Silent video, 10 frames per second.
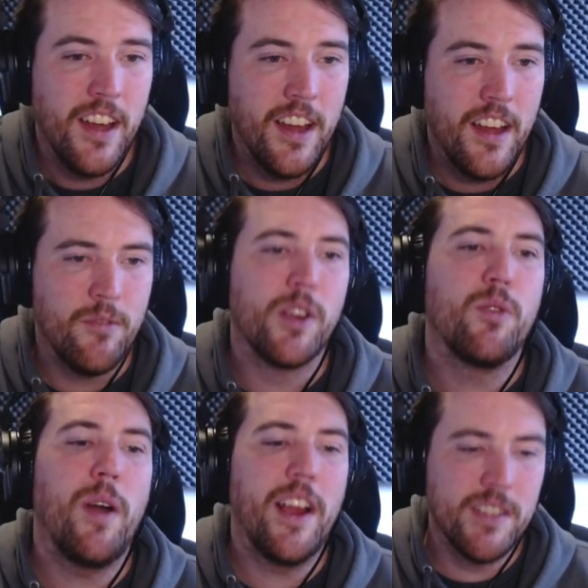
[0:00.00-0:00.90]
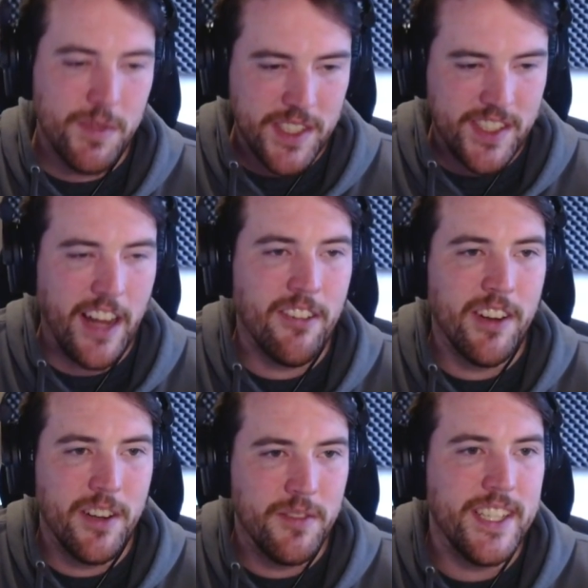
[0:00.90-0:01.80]
Requires
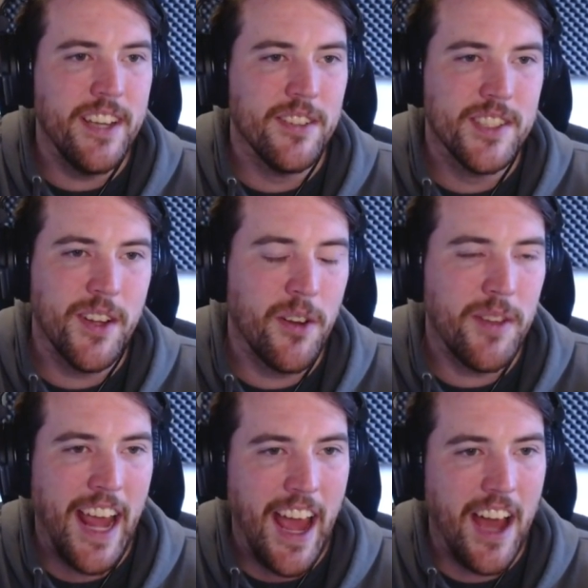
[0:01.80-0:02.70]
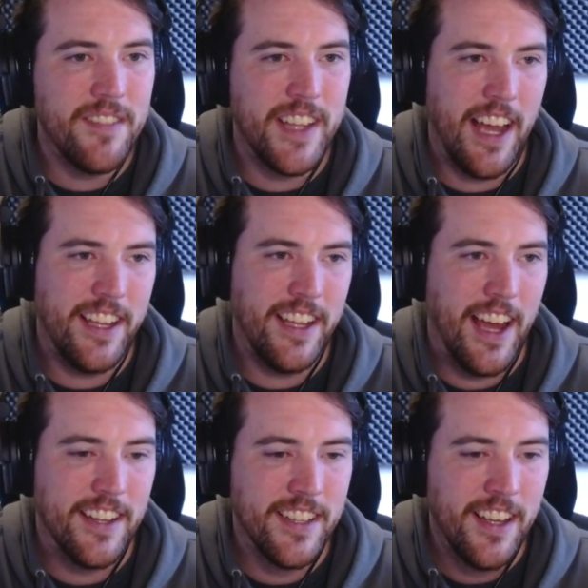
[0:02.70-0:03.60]
regenerative shield, so I don't have that
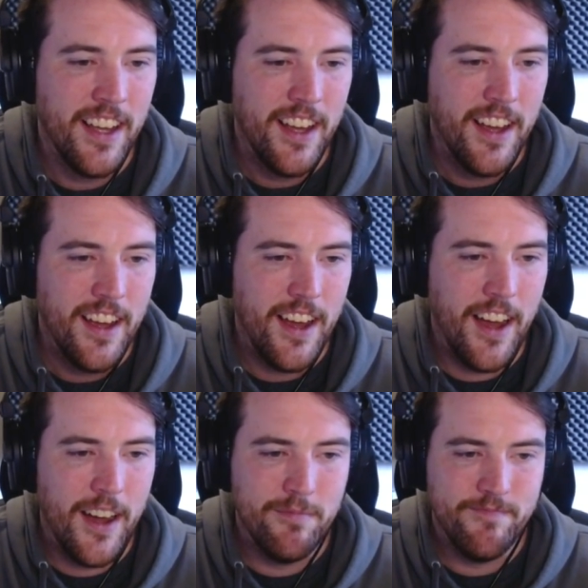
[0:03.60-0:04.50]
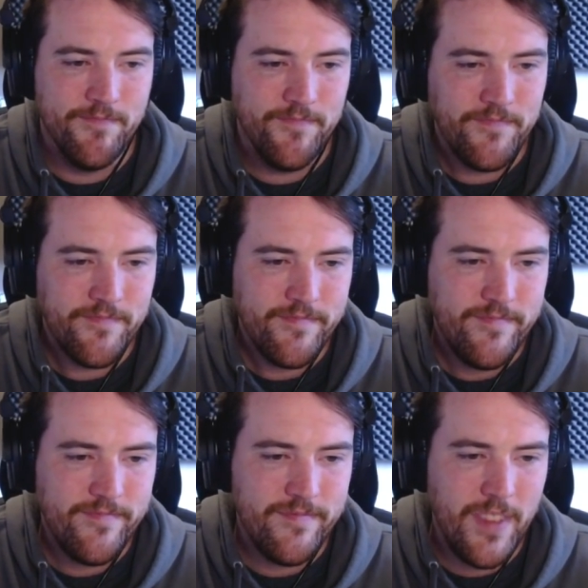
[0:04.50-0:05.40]
yet.
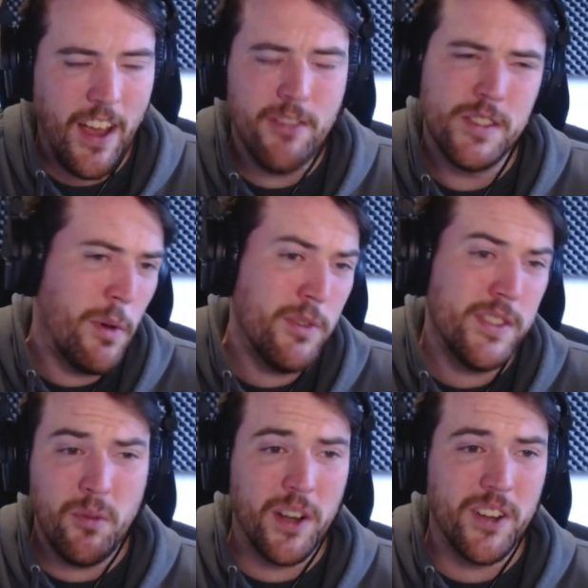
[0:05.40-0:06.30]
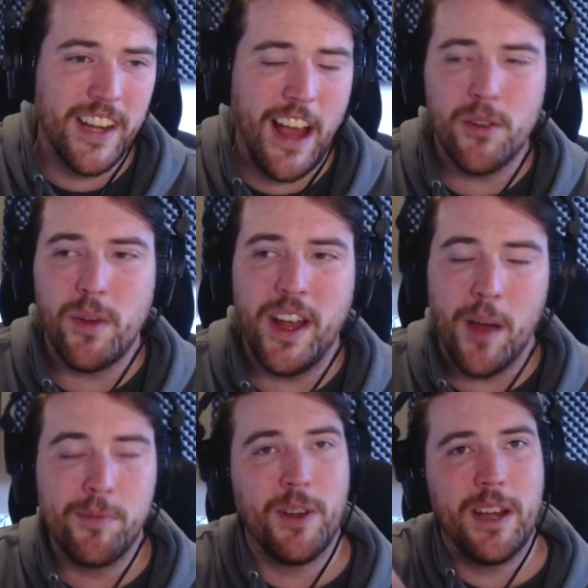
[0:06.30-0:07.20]
I was mostly wondering, how do I
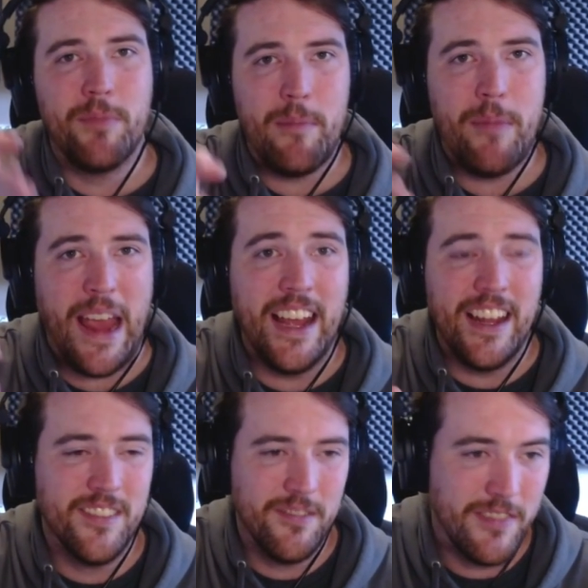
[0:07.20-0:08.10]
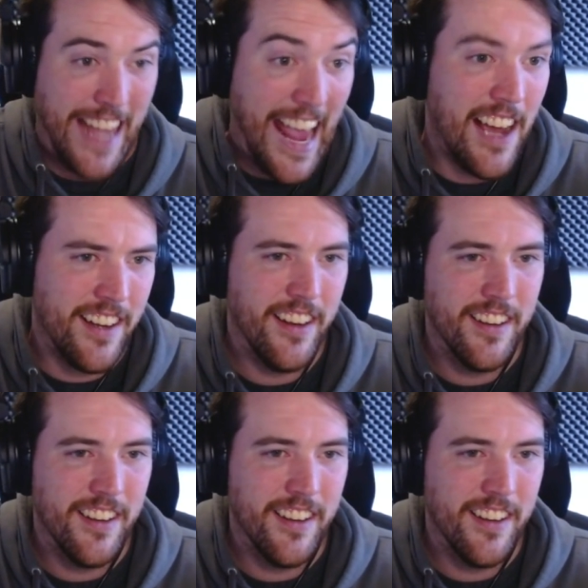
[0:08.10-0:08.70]
upgrade my main cannon?